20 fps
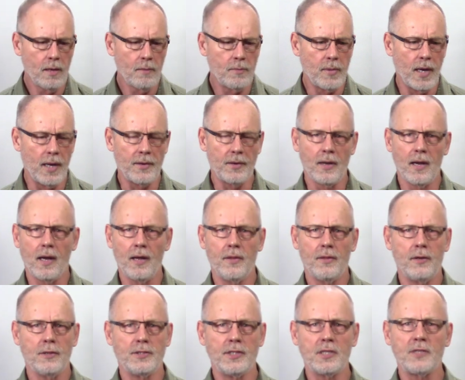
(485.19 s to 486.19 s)
but uh,
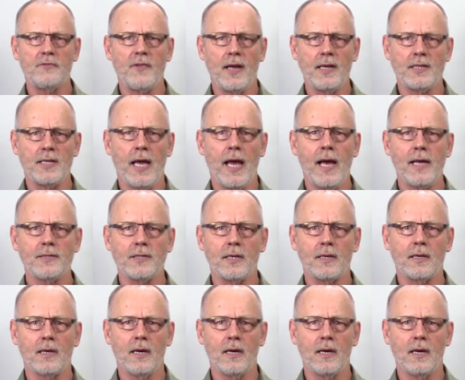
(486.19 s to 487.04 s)
they're just fantastic.